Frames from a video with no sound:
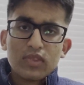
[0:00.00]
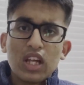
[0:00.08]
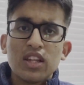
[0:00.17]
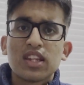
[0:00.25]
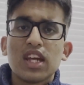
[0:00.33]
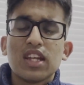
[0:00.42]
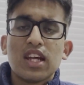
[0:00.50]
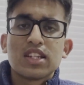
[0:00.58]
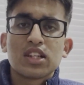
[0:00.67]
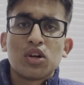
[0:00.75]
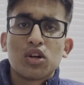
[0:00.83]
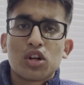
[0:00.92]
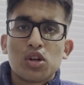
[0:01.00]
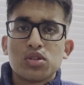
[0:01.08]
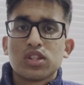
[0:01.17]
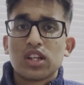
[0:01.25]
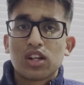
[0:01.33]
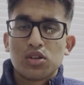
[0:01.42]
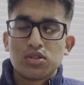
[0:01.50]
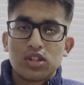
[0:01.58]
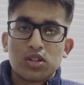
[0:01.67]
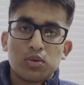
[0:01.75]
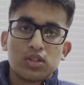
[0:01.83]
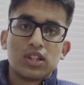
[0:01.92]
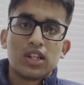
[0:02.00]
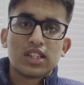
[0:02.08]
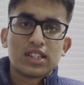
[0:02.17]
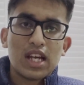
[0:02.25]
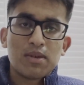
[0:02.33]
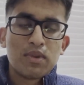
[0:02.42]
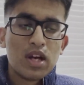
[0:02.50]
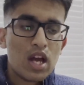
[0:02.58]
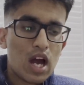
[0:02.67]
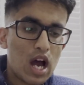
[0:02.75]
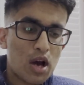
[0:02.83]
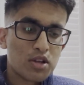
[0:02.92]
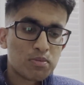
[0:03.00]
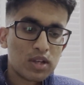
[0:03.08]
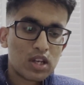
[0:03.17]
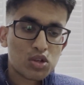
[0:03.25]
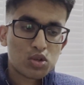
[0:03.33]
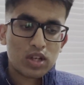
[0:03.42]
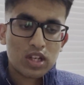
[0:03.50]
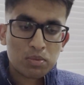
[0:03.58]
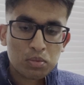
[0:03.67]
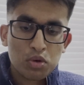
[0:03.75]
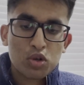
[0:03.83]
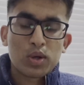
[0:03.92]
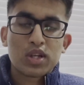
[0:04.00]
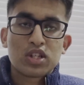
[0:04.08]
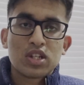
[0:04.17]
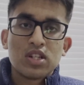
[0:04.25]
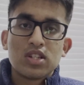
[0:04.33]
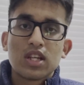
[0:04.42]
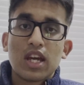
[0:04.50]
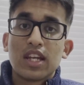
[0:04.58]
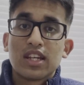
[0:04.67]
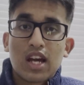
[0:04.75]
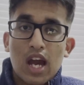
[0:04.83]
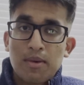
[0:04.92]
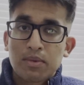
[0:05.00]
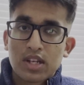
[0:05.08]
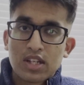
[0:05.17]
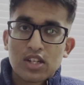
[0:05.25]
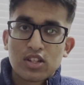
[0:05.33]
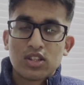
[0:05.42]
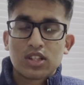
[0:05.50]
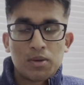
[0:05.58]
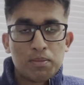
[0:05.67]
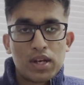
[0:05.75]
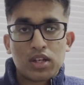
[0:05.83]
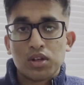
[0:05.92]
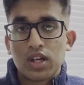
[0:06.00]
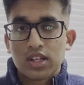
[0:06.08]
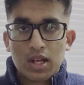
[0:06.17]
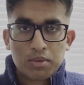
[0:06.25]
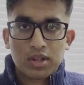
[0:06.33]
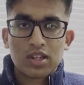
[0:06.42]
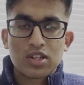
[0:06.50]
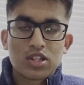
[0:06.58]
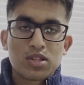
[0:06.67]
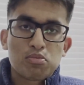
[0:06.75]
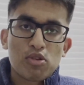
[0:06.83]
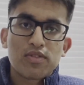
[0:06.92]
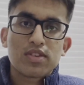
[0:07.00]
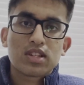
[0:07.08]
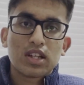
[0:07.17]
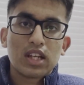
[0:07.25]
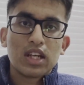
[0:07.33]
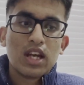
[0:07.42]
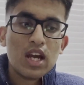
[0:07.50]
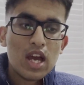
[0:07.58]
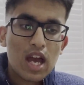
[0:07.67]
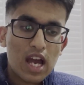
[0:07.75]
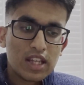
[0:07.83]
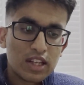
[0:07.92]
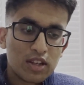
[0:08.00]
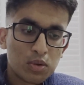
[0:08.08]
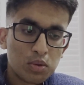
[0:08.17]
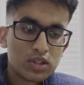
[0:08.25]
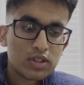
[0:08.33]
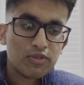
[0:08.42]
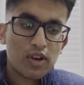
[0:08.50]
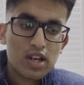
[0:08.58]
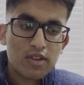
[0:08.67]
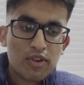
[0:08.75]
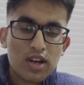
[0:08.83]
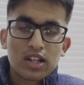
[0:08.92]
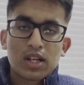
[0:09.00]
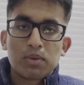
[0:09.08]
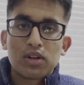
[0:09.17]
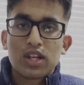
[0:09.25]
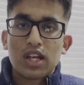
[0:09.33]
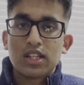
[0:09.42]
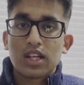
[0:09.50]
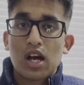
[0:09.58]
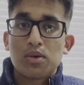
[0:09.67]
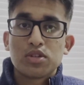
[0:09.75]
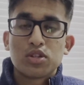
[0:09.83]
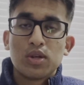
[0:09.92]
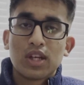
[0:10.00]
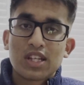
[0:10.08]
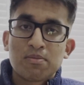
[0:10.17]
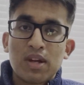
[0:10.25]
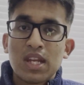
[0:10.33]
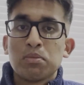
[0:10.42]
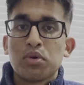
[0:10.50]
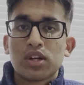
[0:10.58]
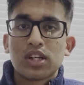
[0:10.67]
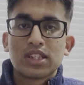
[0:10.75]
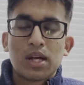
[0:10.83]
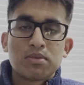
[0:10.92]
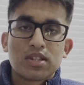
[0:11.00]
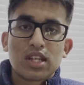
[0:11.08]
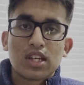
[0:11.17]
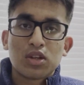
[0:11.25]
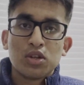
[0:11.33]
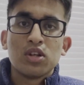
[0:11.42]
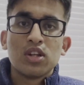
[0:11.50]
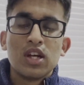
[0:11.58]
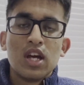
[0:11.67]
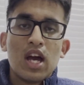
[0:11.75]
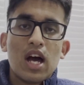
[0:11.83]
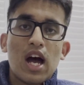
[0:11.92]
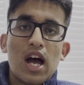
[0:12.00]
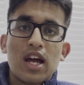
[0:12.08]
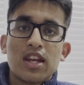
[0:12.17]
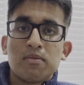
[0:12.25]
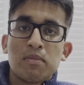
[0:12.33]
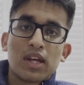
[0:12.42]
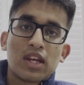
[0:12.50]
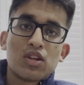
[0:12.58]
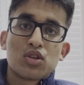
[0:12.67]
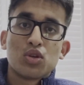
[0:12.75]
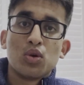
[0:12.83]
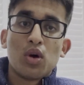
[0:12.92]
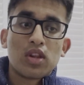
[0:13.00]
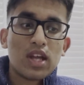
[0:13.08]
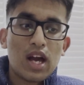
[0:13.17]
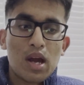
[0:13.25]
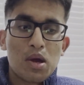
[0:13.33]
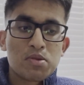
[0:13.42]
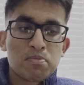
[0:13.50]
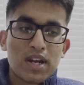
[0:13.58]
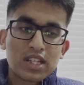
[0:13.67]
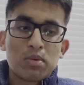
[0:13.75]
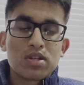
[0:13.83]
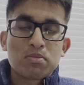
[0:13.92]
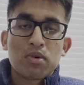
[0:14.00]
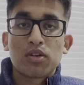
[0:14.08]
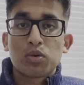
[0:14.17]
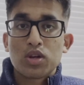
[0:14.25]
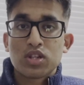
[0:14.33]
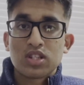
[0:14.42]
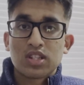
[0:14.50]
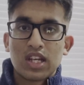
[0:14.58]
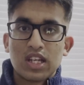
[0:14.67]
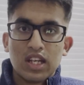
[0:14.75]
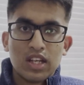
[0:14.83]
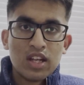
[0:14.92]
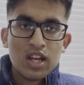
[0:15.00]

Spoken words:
Then as it got closer and closer towards the exam, I was making sure I did more questions in timed conditions compared to untimed conditions previously. And then towards the final couple of days, I was doing as many mock exams as I could and making sure that I was maximizing the amount of questions I did.